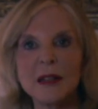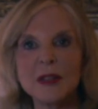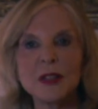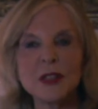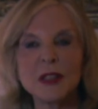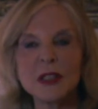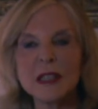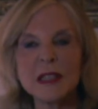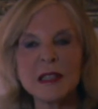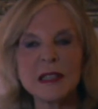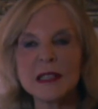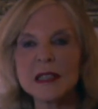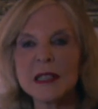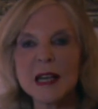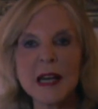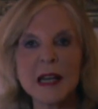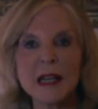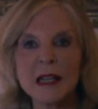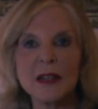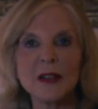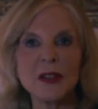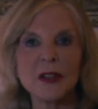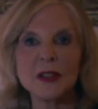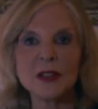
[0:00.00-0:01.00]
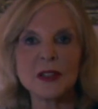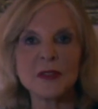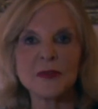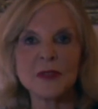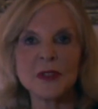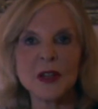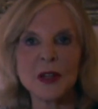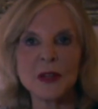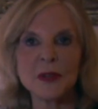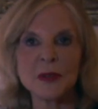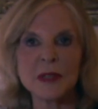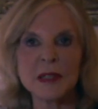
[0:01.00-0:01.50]
and she didn't take a lot of
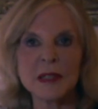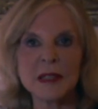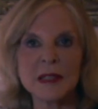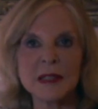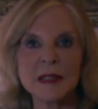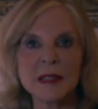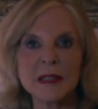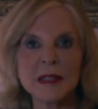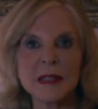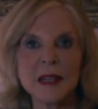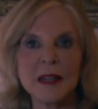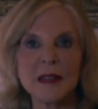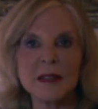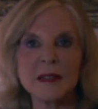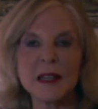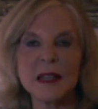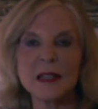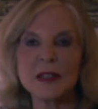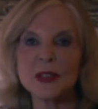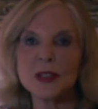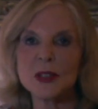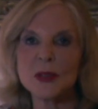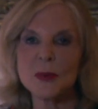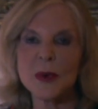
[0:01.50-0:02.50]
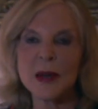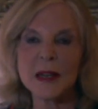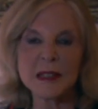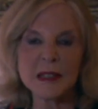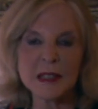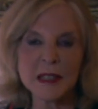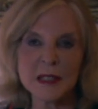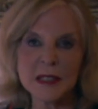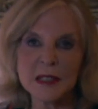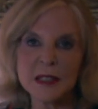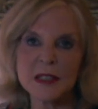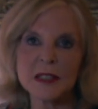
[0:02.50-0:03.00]
notice and then she
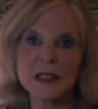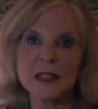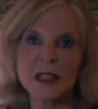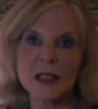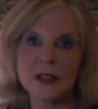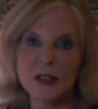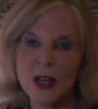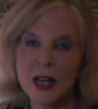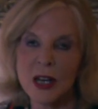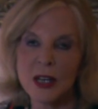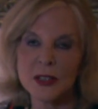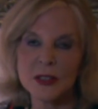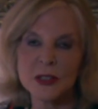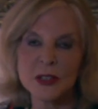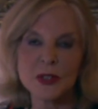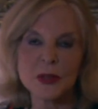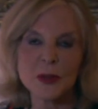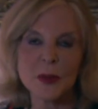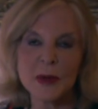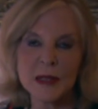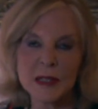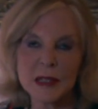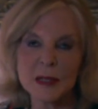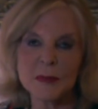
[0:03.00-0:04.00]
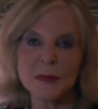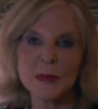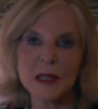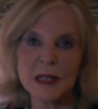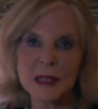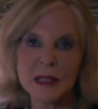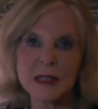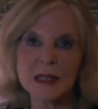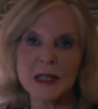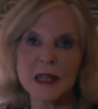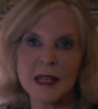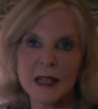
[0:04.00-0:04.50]
went into the garage 20
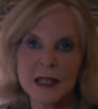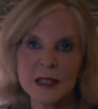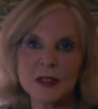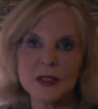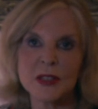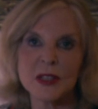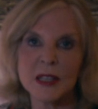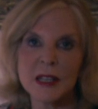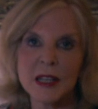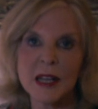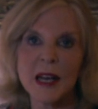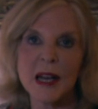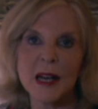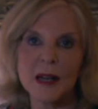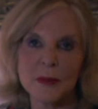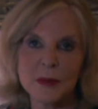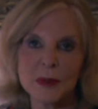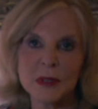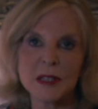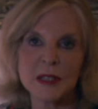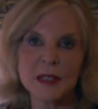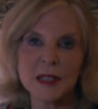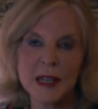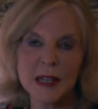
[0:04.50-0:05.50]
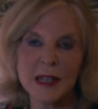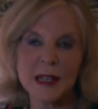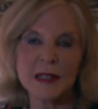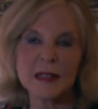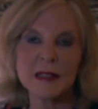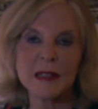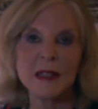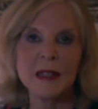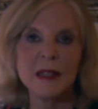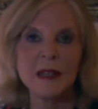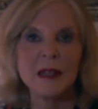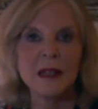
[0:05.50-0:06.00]
minutes later and her cat was
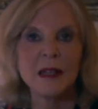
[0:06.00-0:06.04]
dead